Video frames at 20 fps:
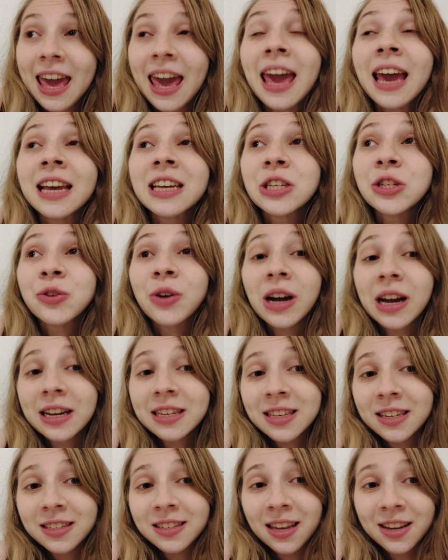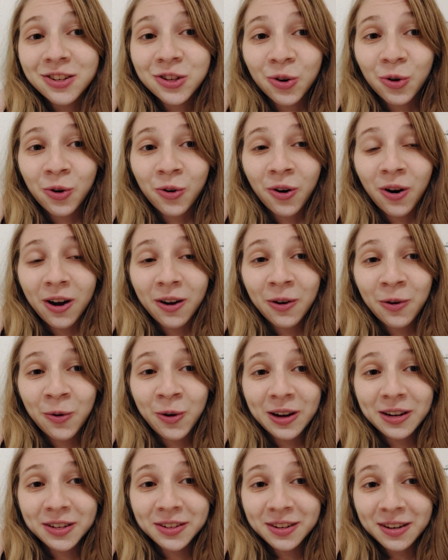extra existential
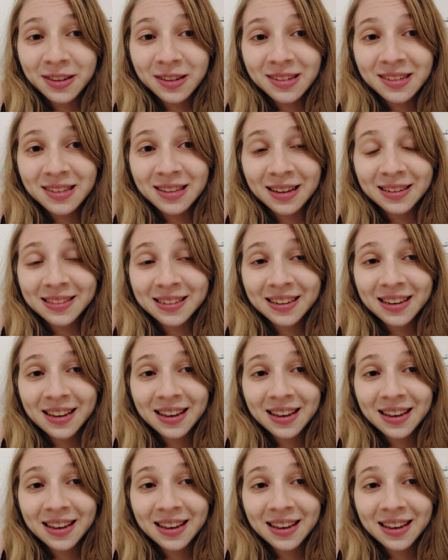questions that